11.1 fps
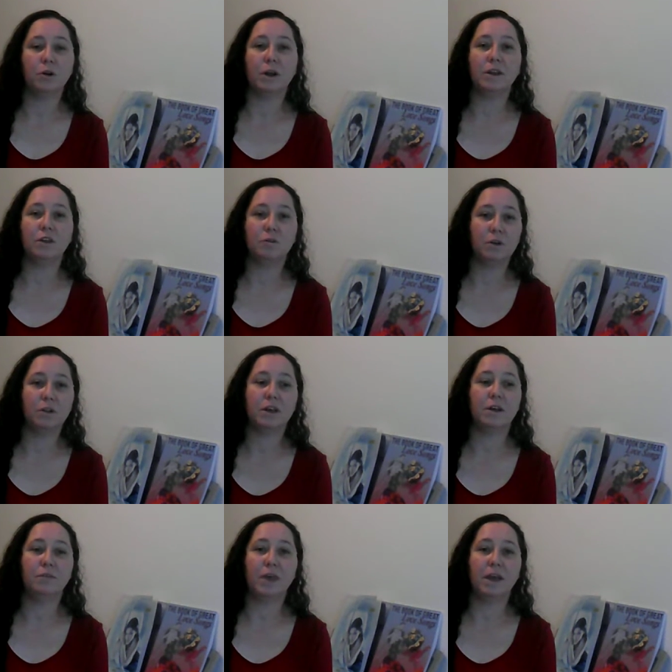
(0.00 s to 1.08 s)
and you can click
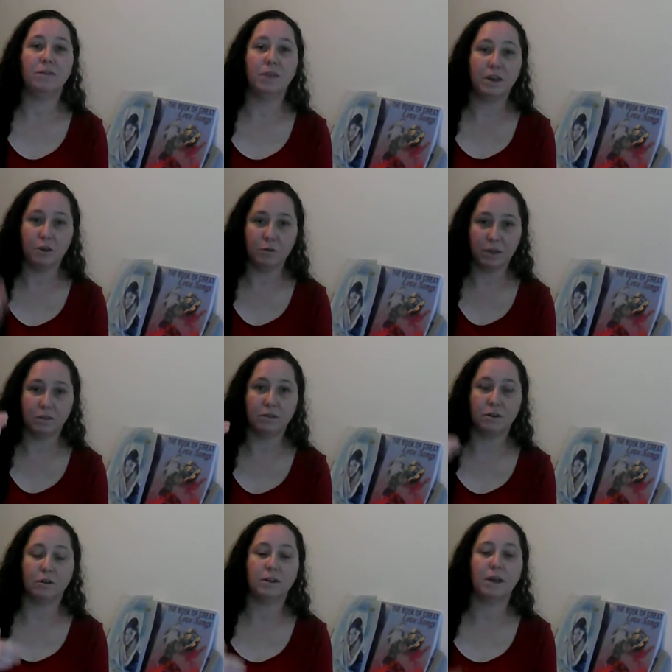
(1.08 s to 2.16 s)
on that and then you can
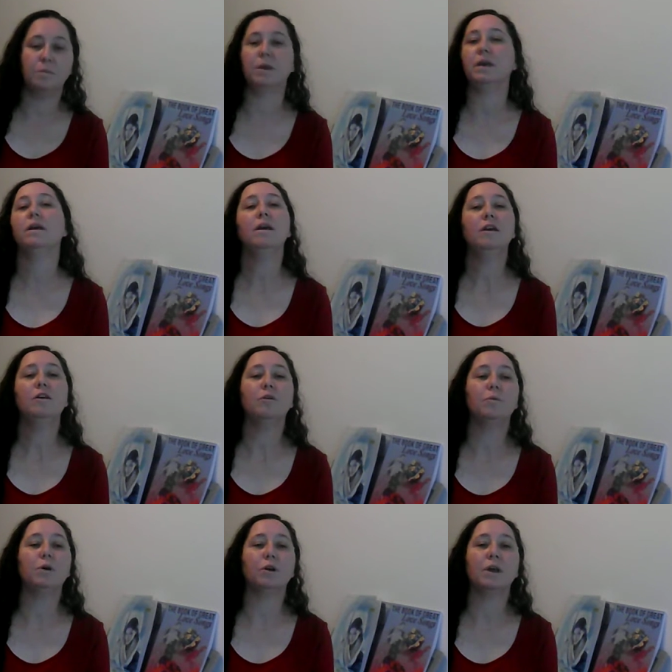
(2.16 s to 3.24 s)
start typing your
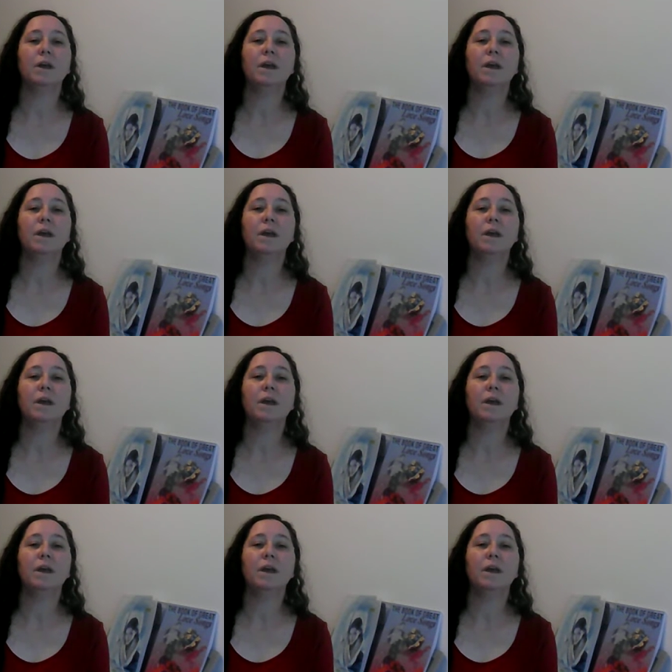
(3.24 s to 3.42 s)
work.